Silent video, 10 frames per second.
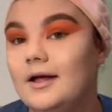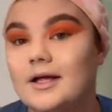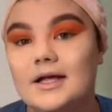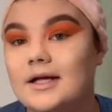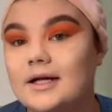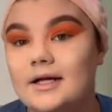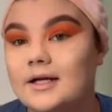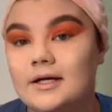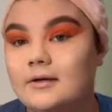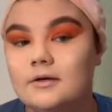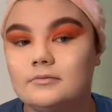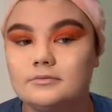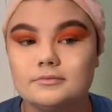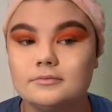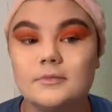he's
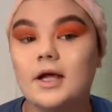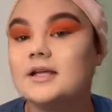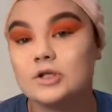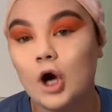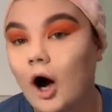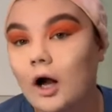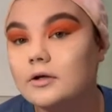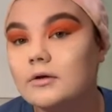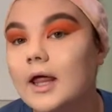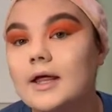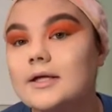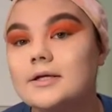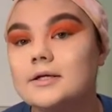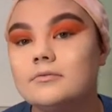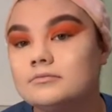gone. Like,
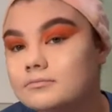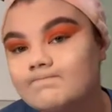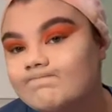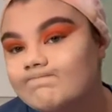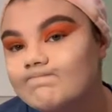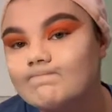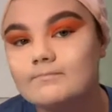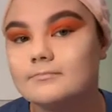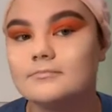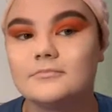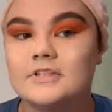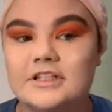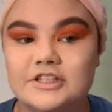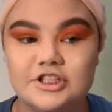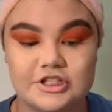he
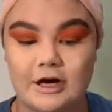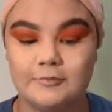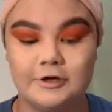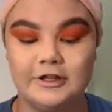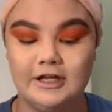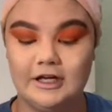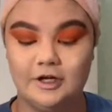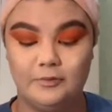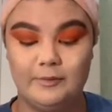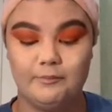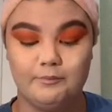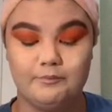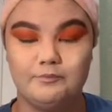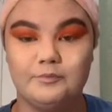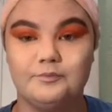just stopped breathing and he went
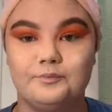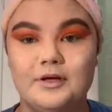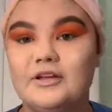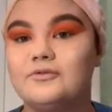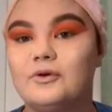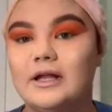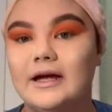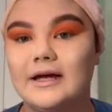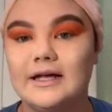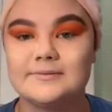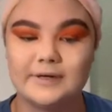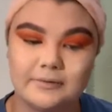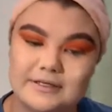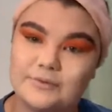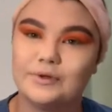peacefully, I guess. But it
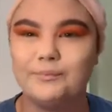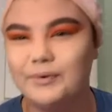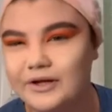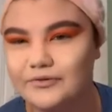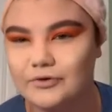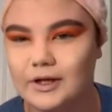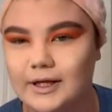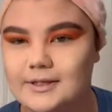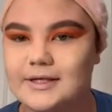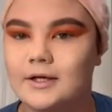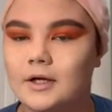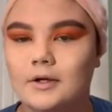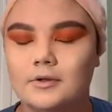wasn't really peacefully because he